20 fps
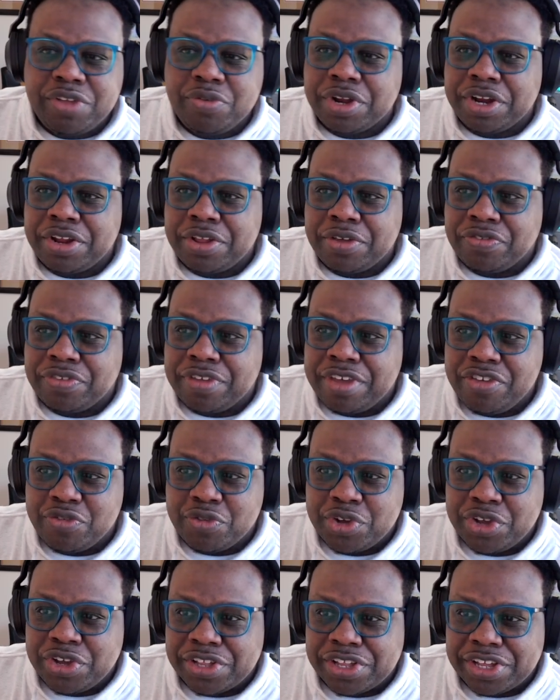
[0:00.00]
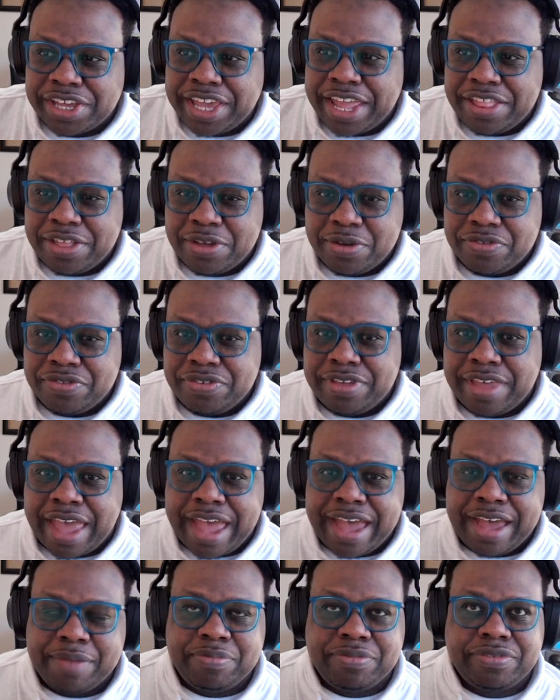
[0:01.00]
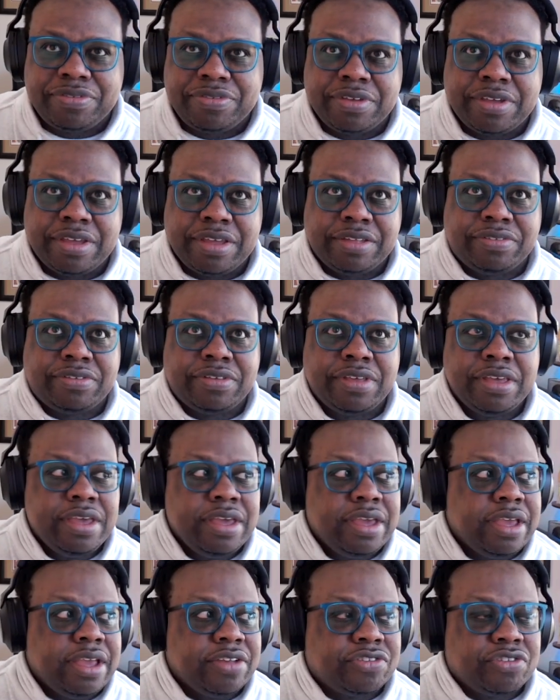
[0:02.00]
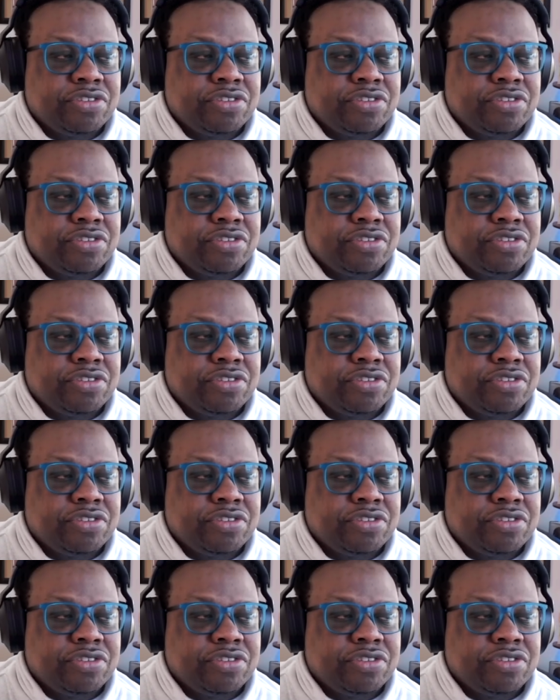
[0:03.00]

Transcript: one of those things where you look at those gaps. It's it's